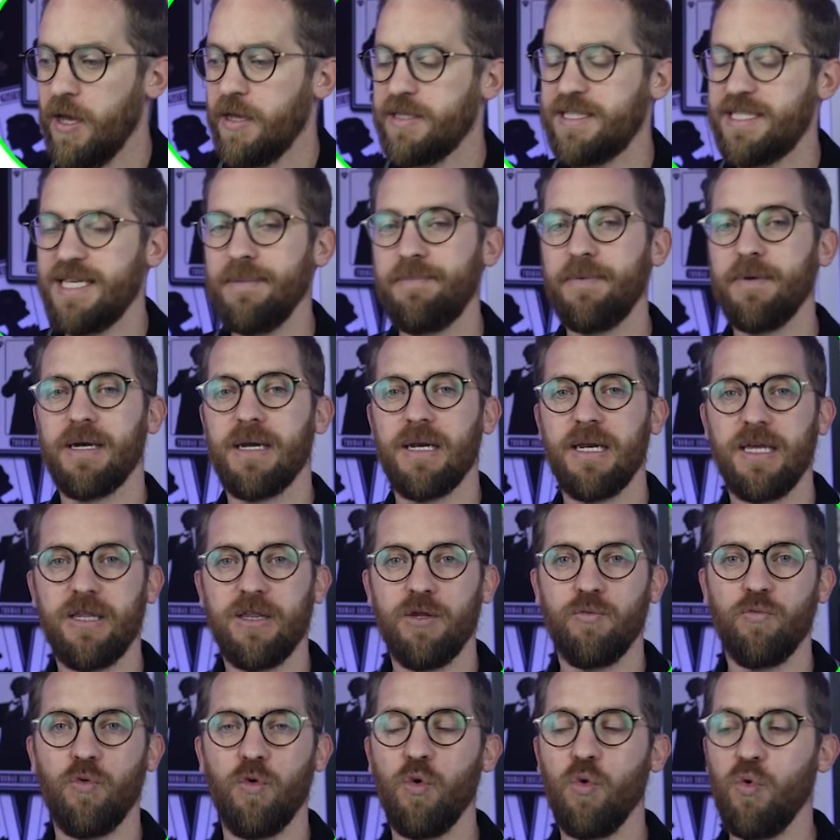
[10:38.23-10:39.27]
Typically,
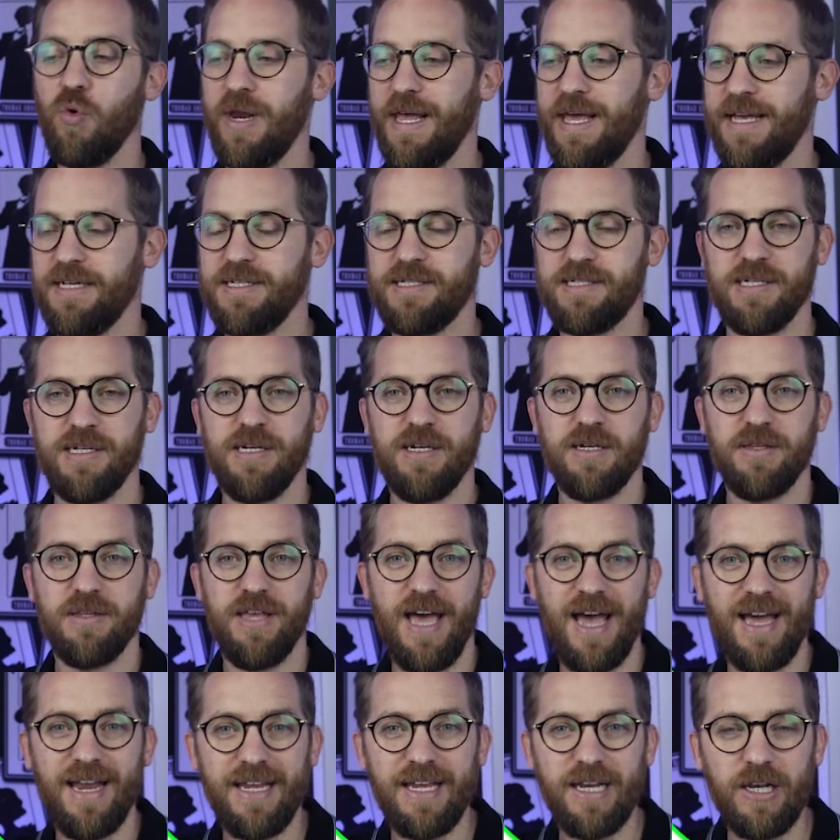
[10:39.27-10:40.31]
the rule is
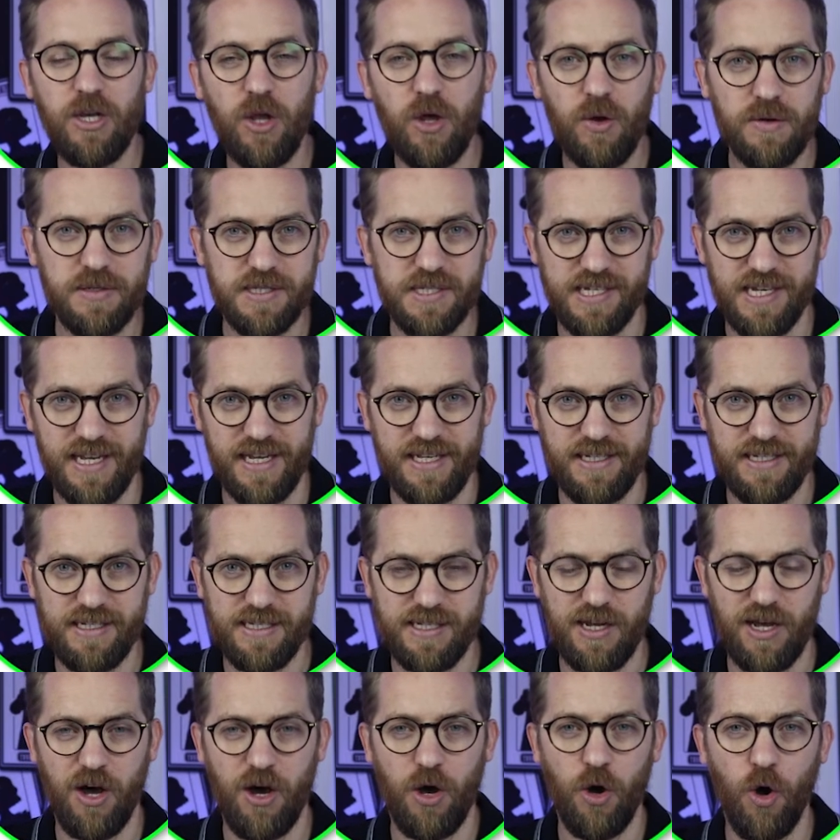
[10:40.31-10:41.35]
that any losses
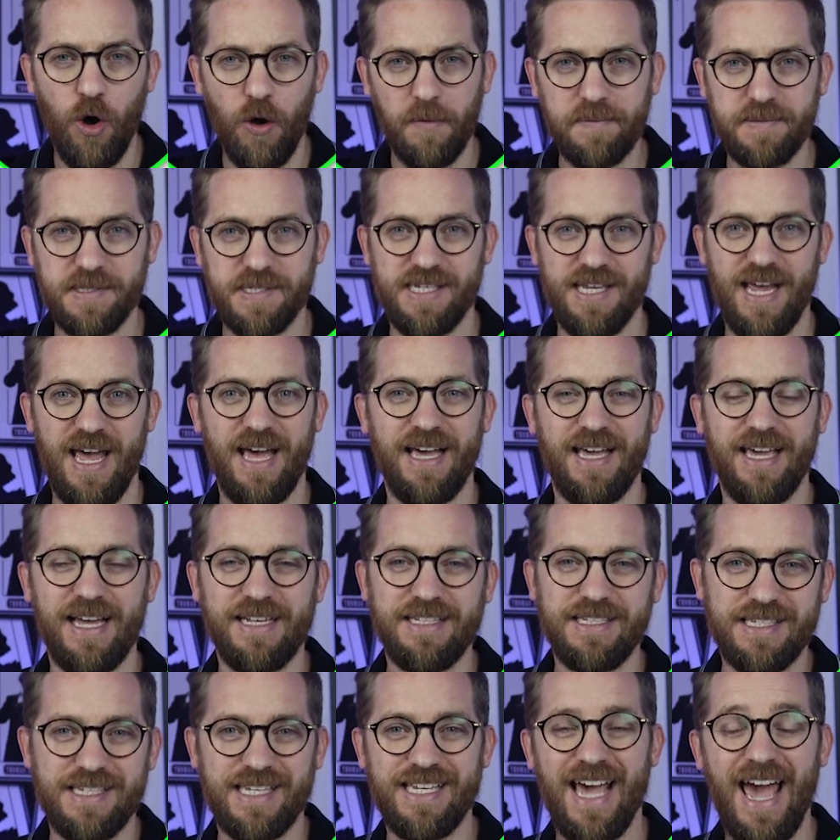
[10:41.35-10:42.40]
are offset
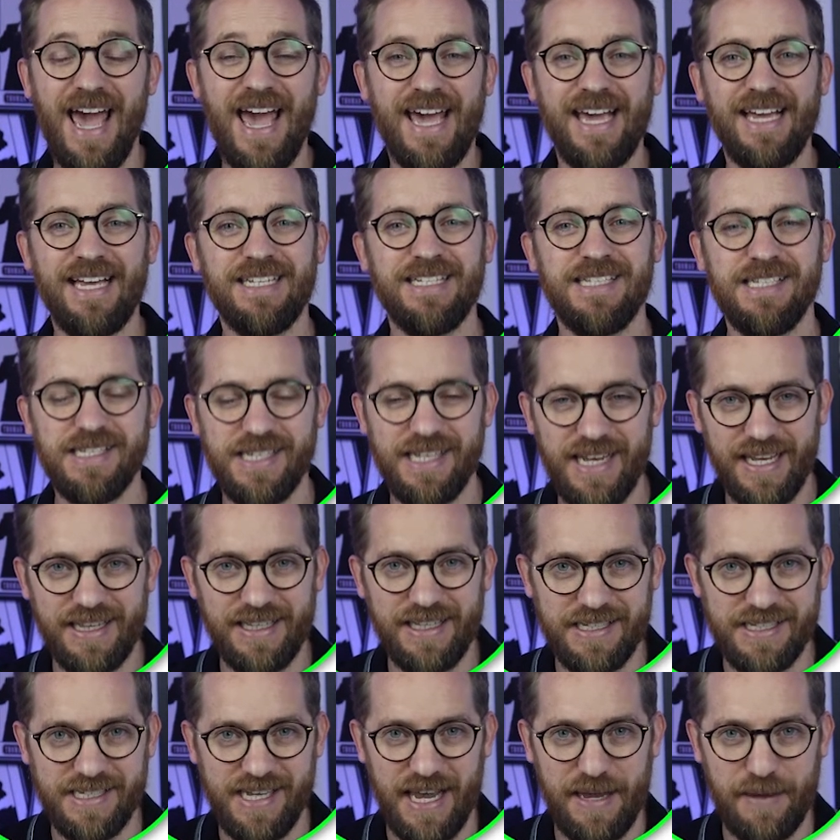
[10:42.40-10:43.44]
against gains in the
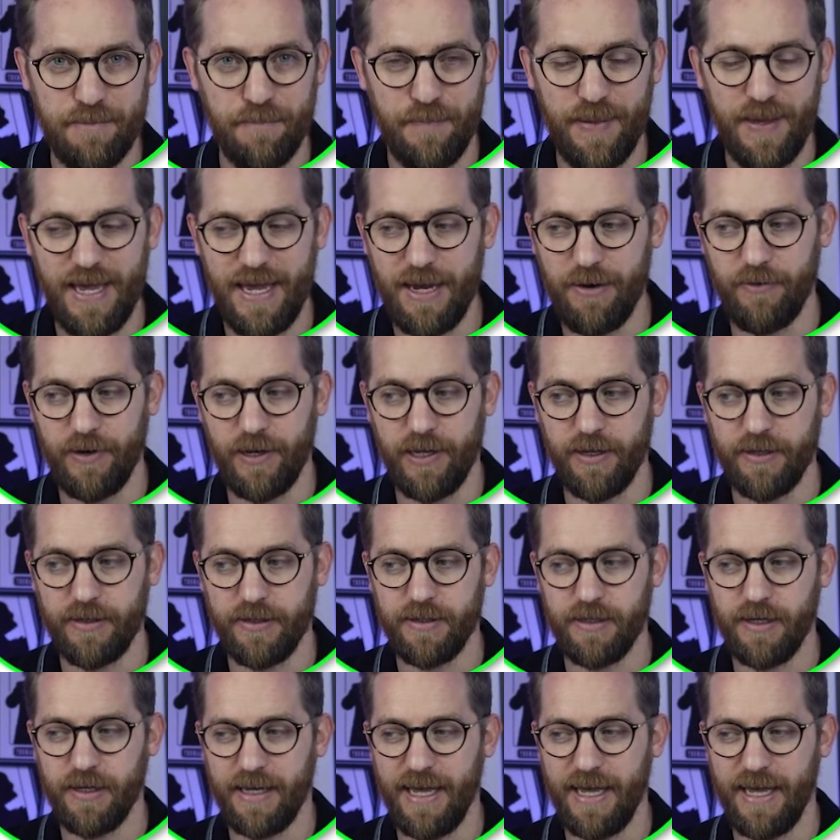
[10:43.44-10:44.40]
same period.